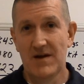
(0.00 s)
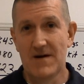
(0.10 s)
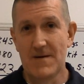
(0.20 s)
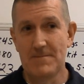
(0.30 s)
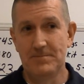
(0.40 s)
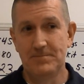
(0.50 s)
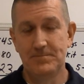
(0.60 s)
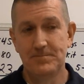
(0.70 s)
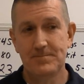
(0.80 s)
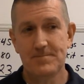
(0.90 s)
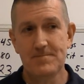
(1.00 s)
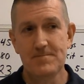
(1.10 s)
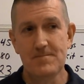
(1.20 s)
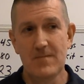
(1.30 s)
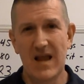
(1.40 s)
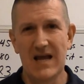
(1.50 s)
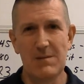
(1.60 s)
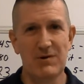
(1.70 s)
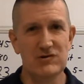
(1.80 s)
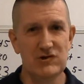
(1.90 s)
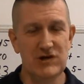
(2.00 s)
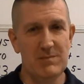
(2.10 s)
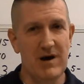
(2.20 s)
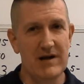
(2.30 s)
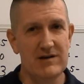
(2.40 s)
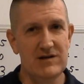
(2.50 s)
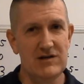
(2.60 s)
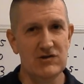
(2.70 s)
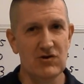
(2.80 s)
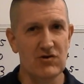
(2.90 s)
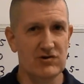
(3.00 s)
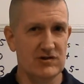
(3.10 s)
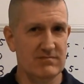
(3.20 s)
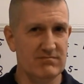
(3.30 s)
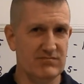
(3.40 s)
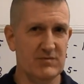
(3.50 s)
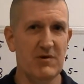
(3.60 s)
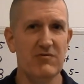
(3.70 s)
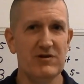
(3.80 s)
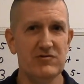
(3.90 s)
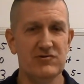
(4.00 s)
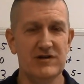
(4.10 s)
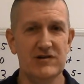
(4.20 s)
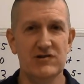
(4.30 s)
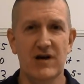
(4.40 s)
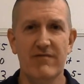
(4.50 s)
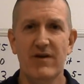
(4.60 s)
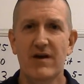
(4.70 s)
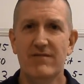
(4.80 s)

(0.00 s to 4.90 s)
um, I got a bunch of G-Body t-shirts, some, some other interesting stuff.